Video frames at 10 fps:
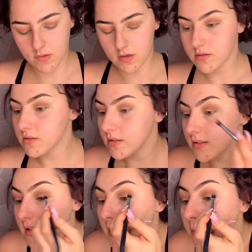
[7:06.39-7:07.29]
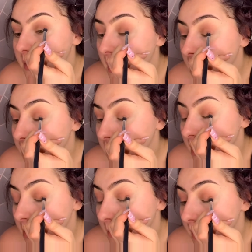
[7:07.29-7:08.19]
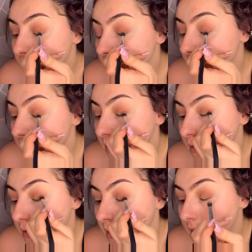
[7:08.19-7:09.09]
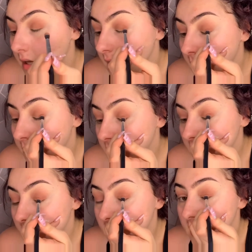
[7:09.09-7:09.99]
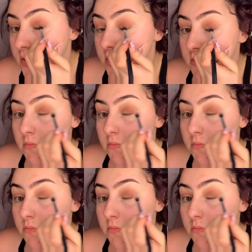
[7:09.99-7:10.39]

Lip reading: Just to deepen that up a little bit, focusing on the outer edge.